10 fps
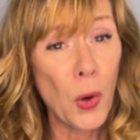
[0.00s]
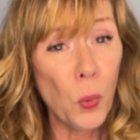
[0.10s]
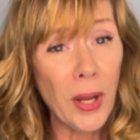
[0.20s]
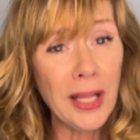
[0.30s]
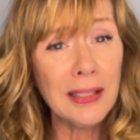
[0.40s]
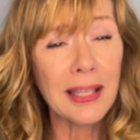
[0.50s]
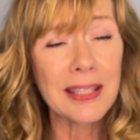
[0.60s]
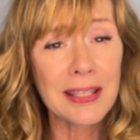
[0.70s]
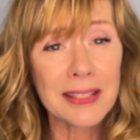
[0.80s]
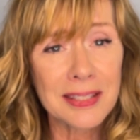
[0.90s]
Well,
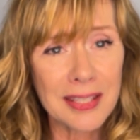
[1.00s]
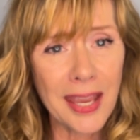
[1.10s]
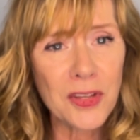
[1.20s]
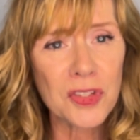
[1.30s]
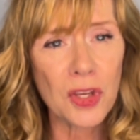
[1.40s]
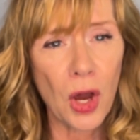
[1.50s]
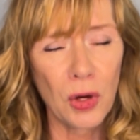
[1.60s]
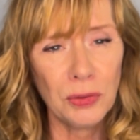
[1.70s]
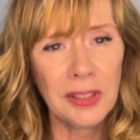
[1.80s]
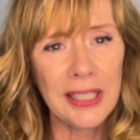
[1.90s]
sex
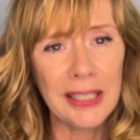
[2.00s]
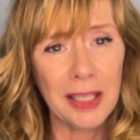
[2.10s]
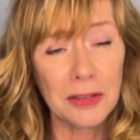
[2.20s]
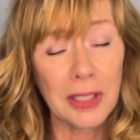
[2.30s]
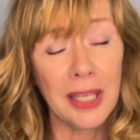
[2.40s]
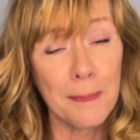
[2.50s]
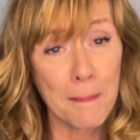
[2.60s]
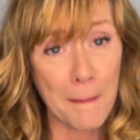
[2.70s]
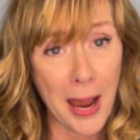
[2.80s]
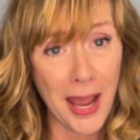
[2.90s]
only, in
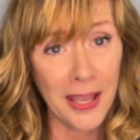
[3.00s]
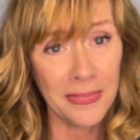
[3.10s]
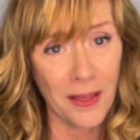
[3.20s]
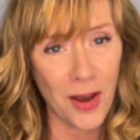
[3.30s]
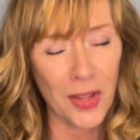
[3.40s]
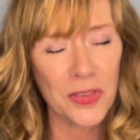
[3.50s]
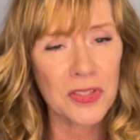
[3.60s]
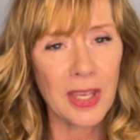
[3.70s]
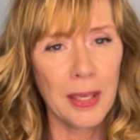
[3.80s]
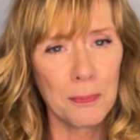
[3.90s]
my thoughts,
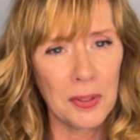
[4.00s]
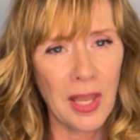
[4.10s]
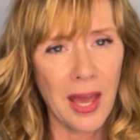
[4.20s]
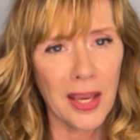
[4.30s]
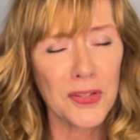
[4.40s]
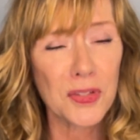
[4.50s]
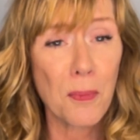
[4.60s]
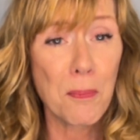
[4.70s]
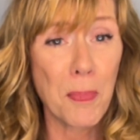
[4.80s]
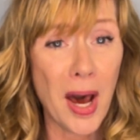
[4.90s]
implies
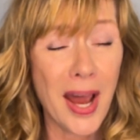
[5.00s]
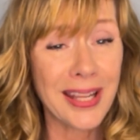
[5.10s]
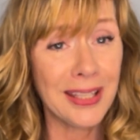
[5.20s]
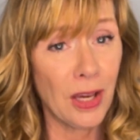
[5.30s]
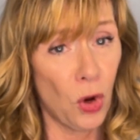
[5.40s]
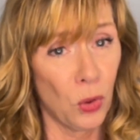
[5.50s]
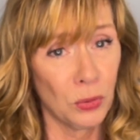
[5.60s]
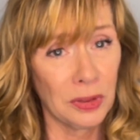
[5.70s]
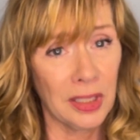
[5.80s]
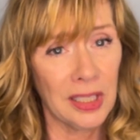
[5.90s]
body
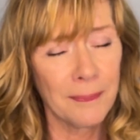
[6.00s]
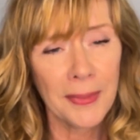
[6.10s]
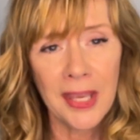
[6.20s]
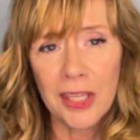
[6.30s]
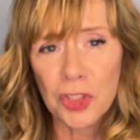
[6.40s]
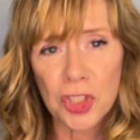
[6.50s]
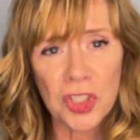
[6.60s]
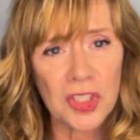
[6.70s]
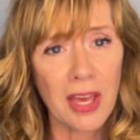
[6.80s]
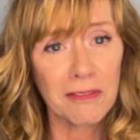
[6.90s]
only. It's
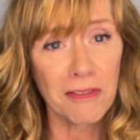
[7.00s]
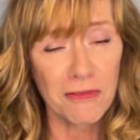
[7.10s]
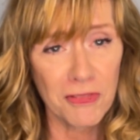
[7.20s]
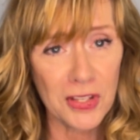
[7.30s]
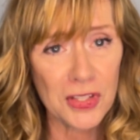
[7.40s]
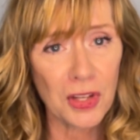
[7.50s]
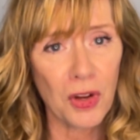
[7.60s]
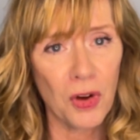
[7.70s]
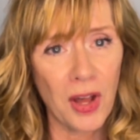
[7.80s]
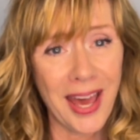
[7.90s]
just that
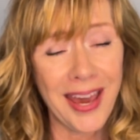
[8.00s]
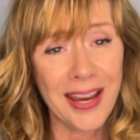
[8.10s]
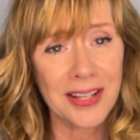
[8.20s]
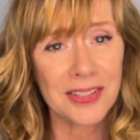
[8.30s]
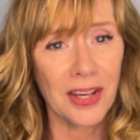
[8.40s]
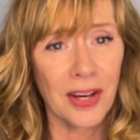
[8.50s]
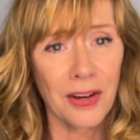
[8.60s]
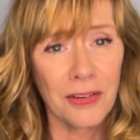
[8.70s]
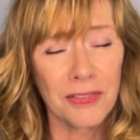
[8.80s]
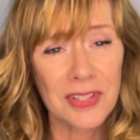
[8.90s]
physical act
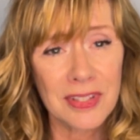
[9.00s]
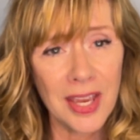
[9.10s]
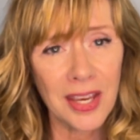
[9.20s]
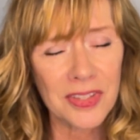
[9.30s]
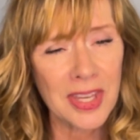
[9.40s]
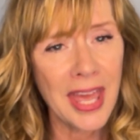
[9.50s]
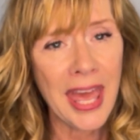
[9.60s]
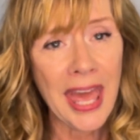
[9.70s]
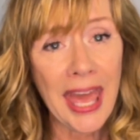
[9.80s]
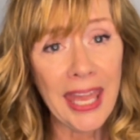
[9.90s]
of sex.
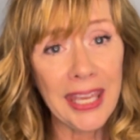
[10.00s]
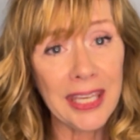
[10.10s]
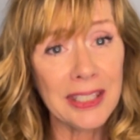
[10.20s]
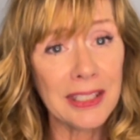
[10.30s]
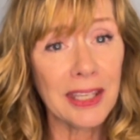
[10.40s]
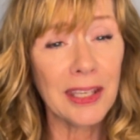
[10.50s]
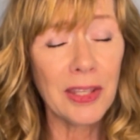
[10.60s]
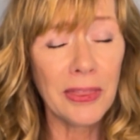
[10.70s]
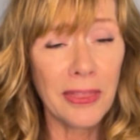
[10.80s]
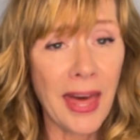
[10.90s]
And
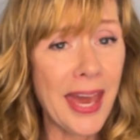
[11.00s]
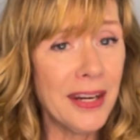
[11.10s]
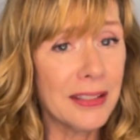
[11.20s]
that